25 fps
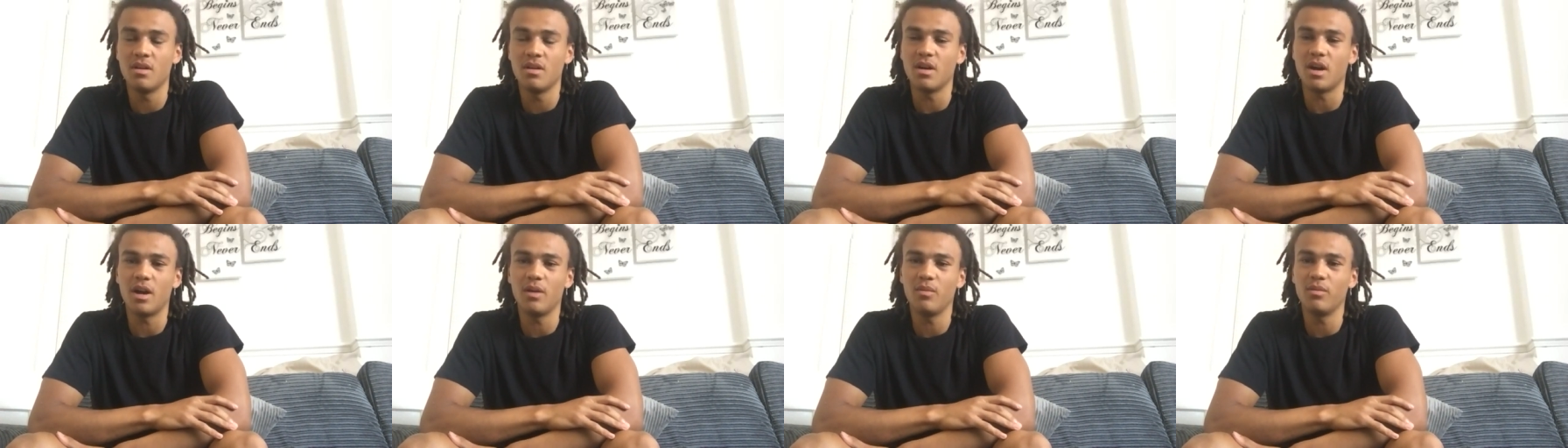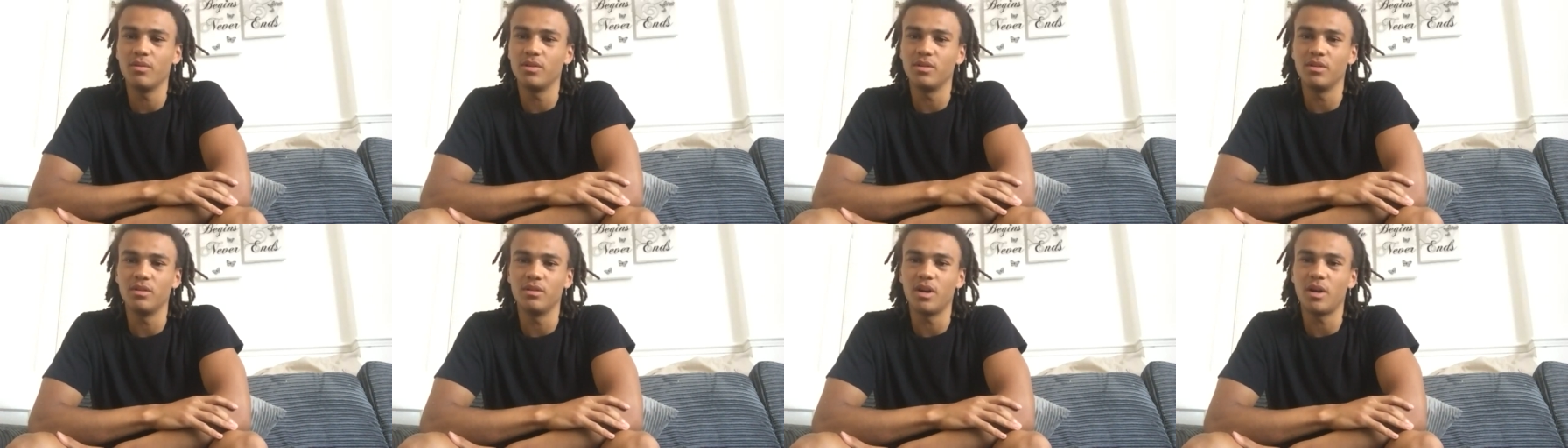I
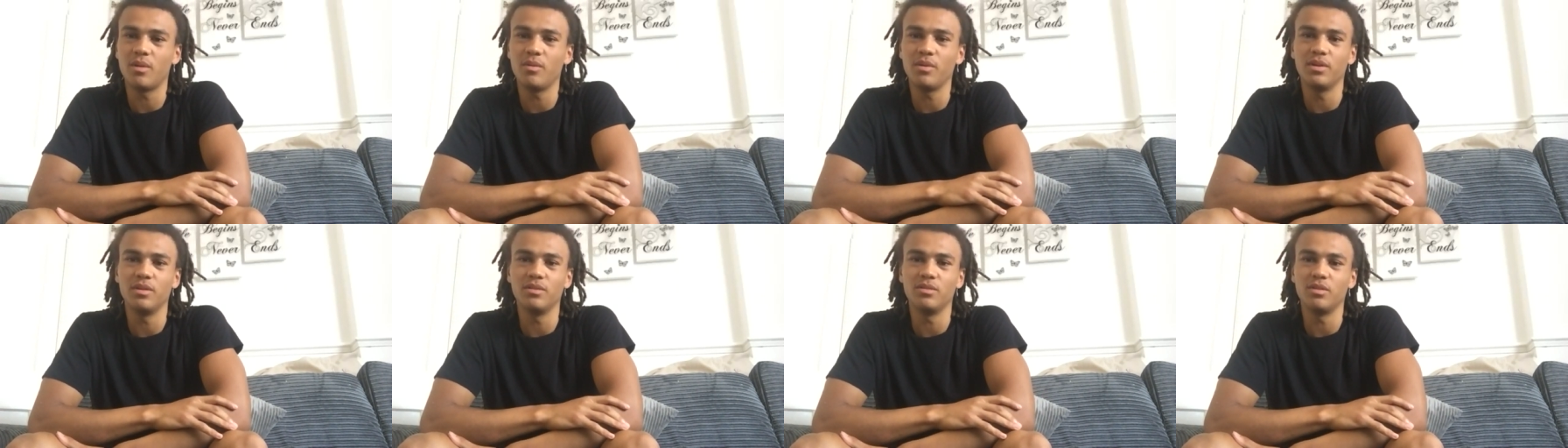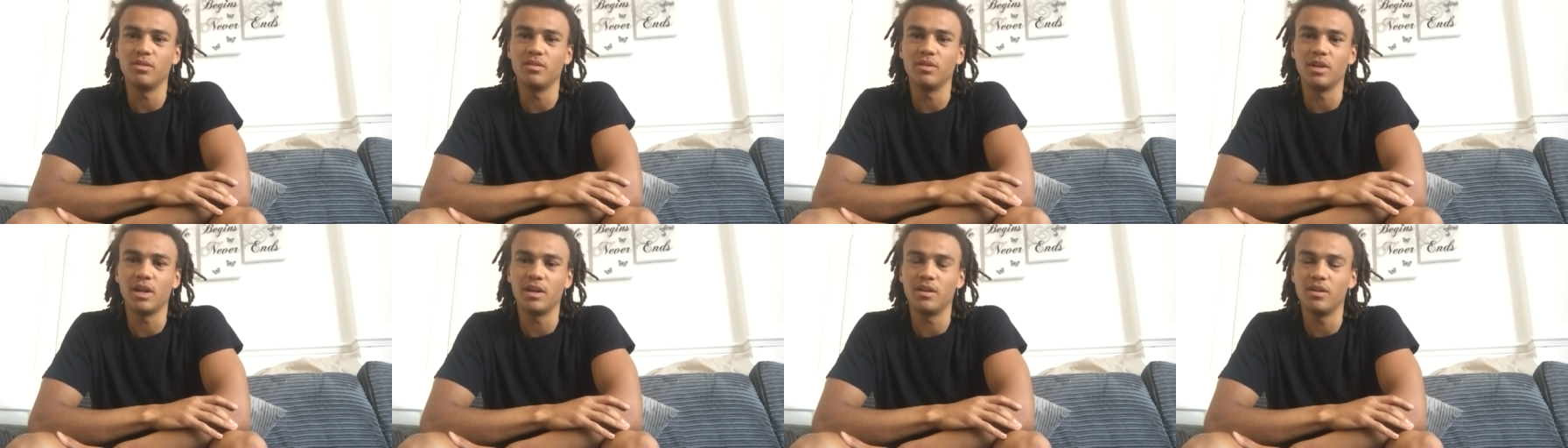wouldn't
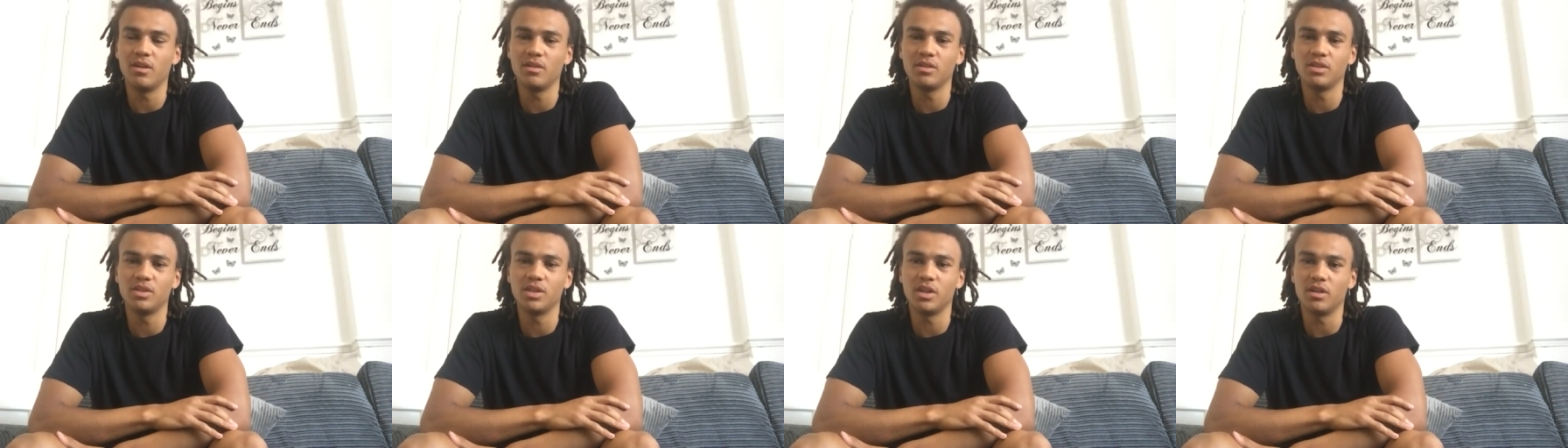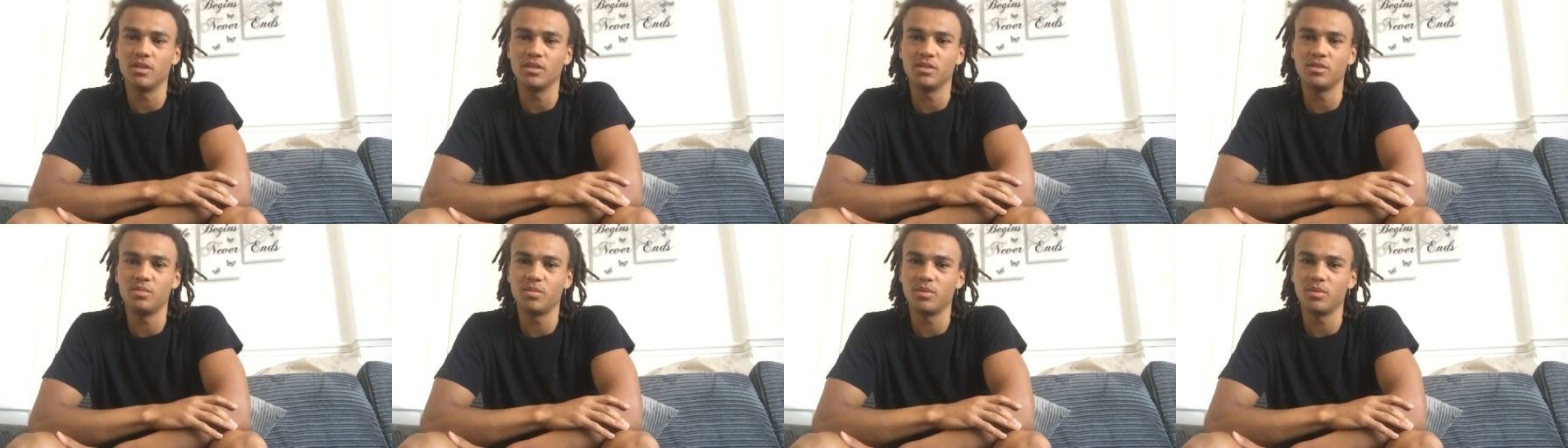do that. No chance.